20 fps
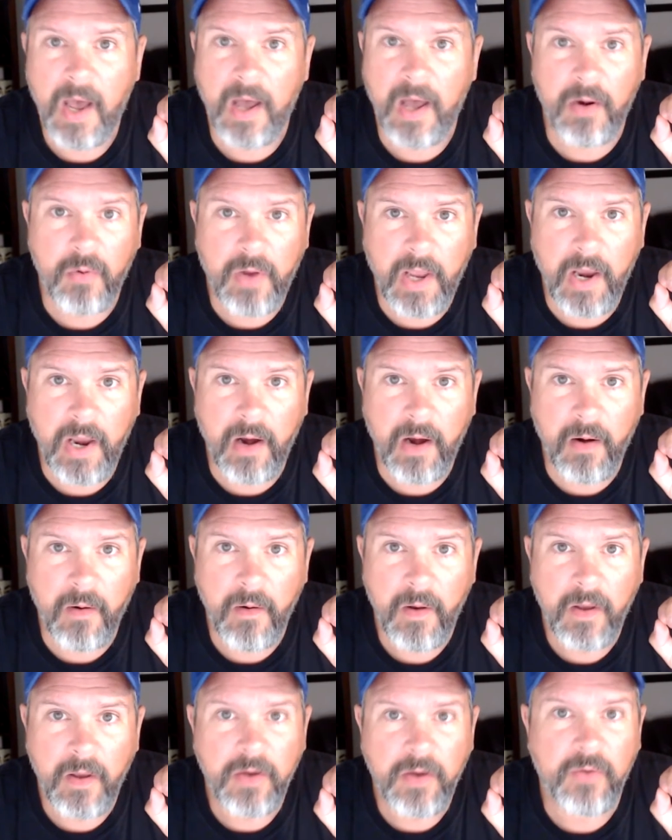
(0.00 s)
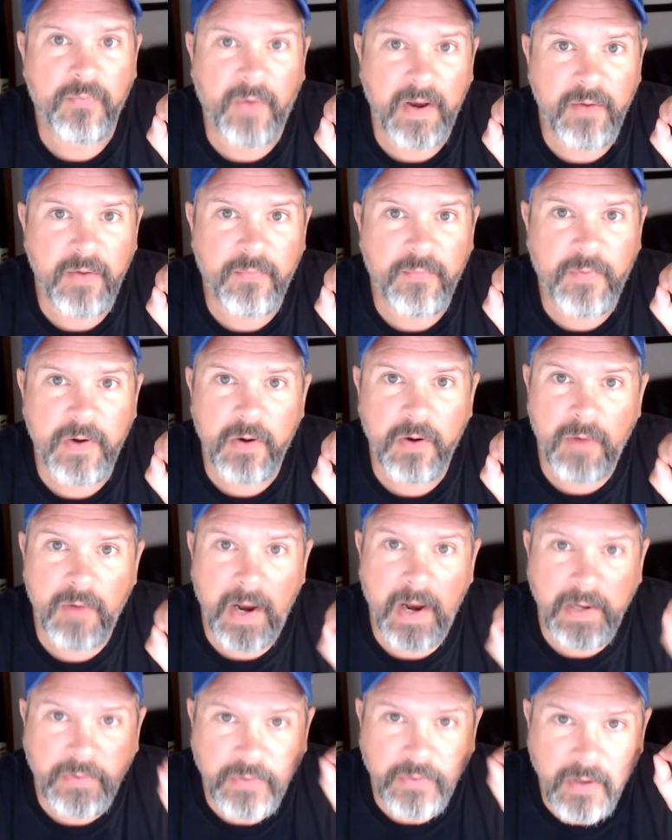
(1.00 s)
I don't care. You're fighting for your
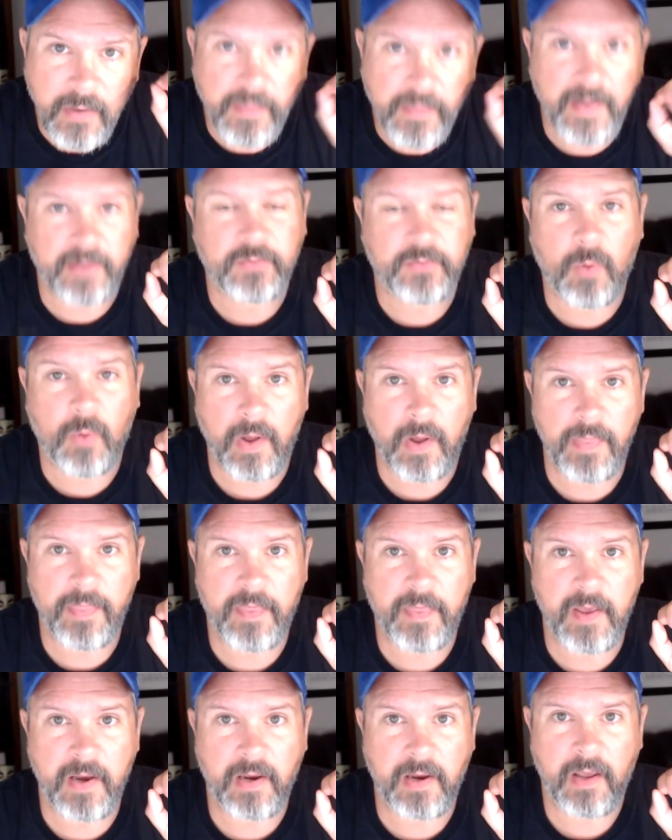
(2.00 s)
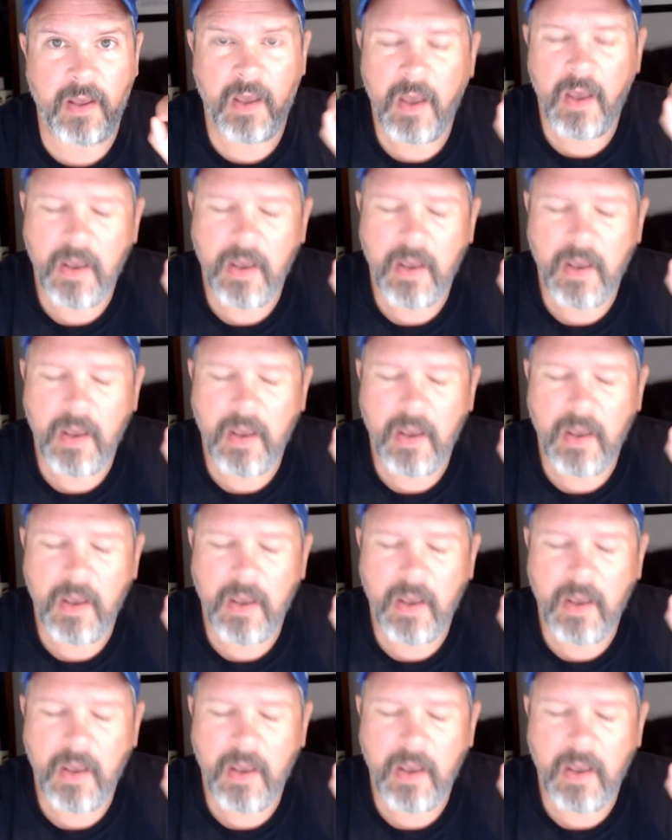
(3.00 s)
rights, that's one thing.